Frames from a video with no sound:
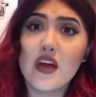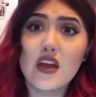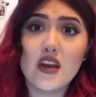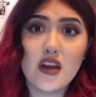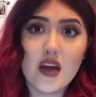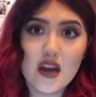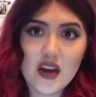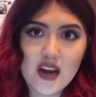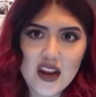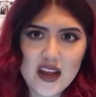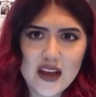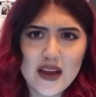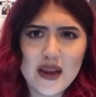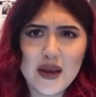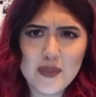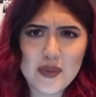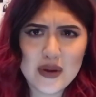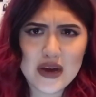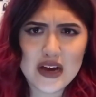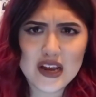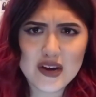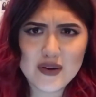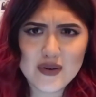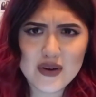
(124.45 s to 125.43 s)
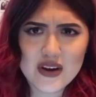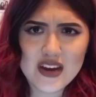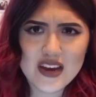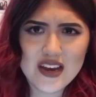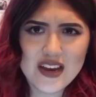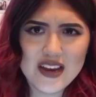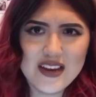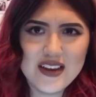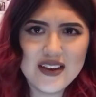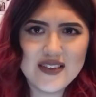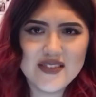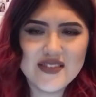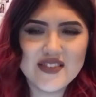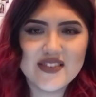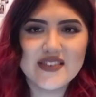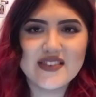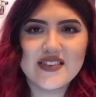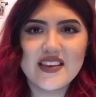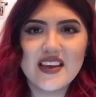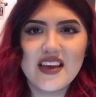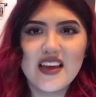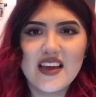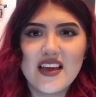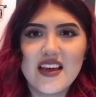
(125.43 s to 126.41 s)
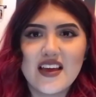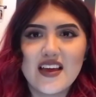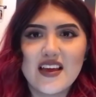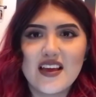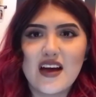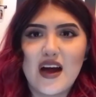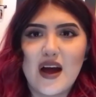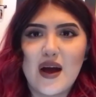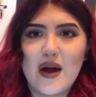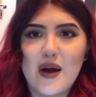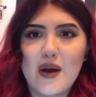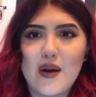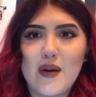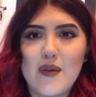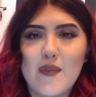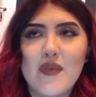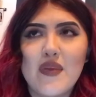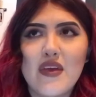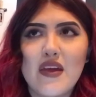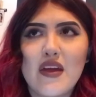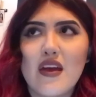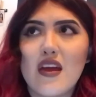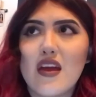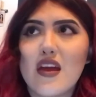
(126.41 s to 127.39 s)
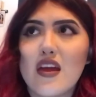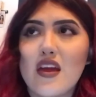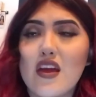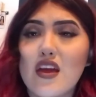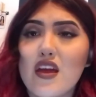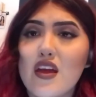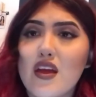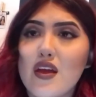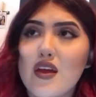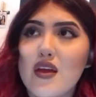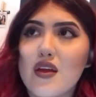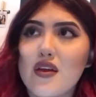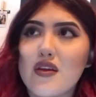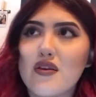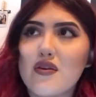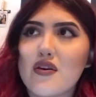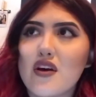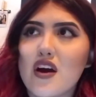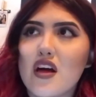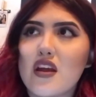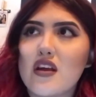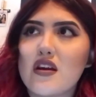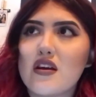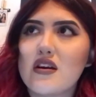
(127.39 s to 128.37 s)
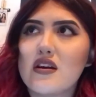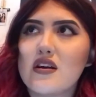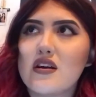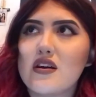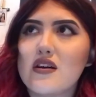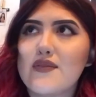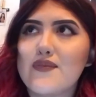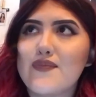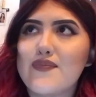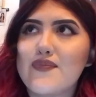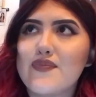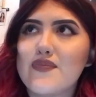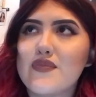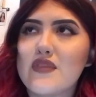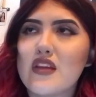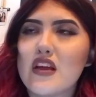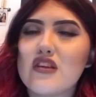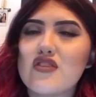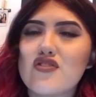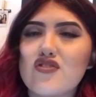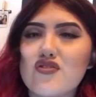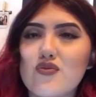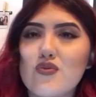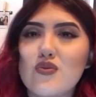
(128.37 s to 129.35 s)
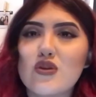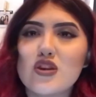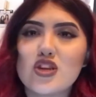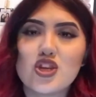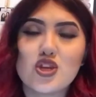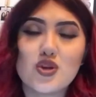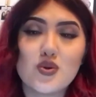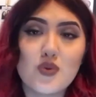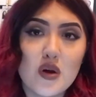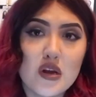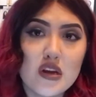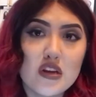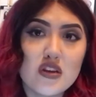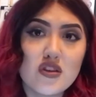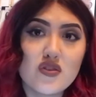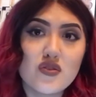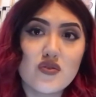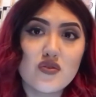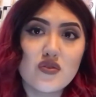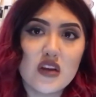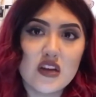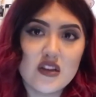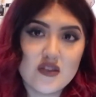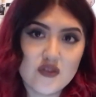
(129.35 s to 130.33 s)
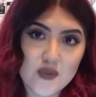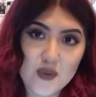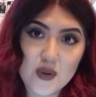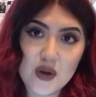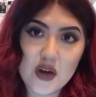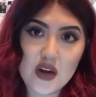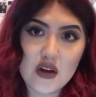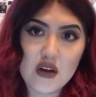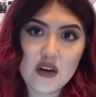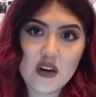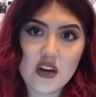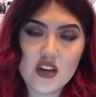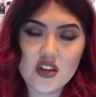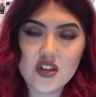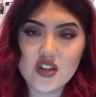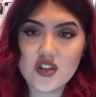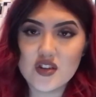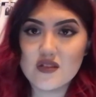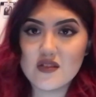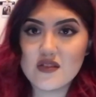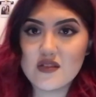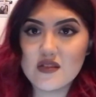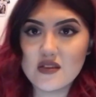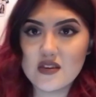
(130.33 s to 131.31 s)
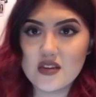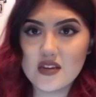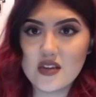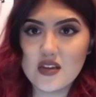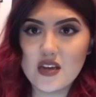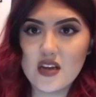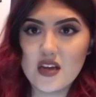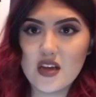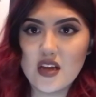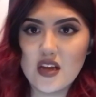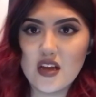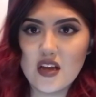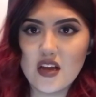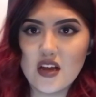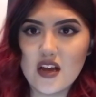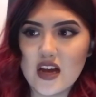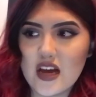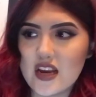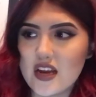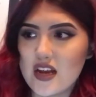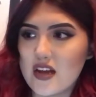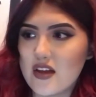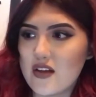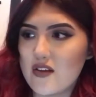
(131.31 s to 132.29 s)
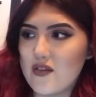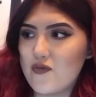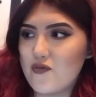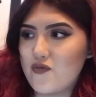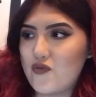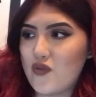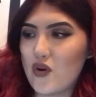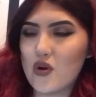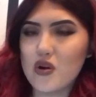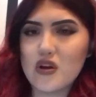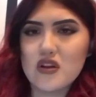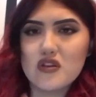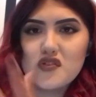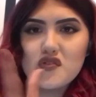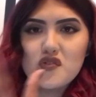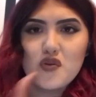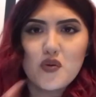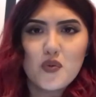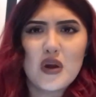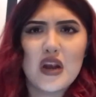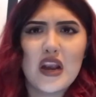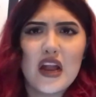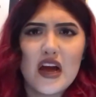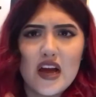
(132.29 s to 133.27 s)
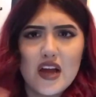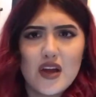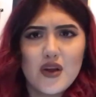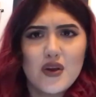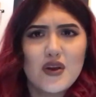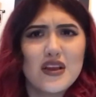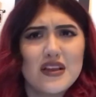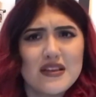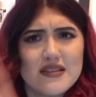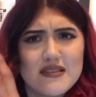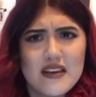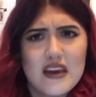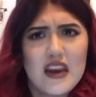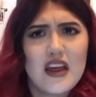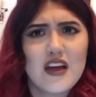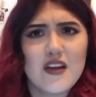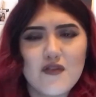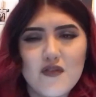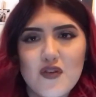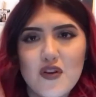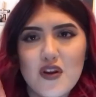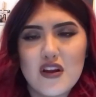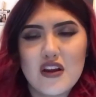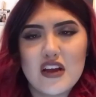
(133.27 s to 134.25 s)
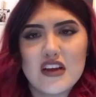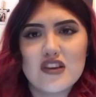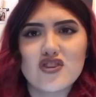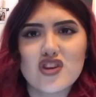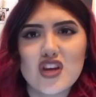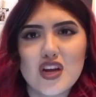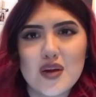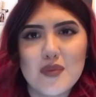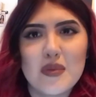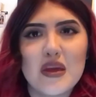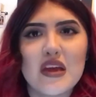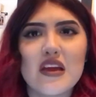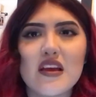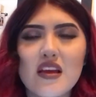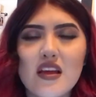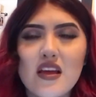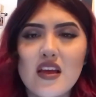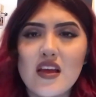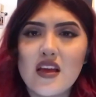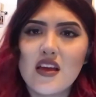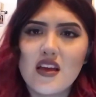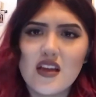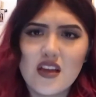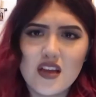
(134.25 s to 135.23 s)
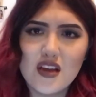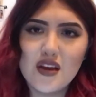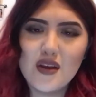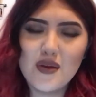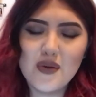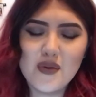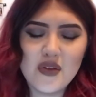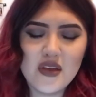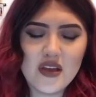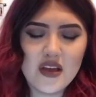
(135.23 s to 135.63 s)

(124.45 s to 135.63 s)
Not like in a bad way, you know, just you gotta do what you want to do as well, not just kind of focus or rely on his life or like try to make, you know,